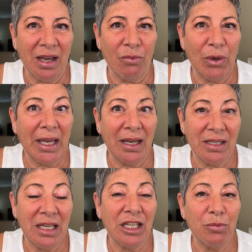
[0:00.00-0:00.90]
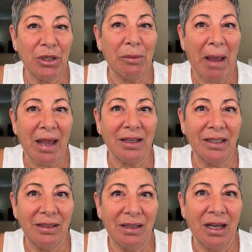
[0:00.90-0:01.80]
um, we get dinged pretty
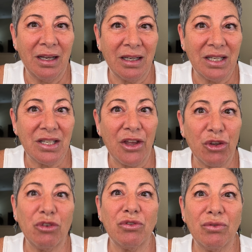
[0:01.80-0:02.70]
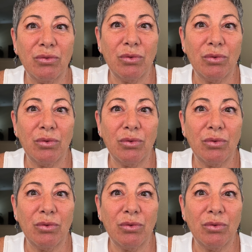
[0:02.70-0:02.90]
badly because uh, other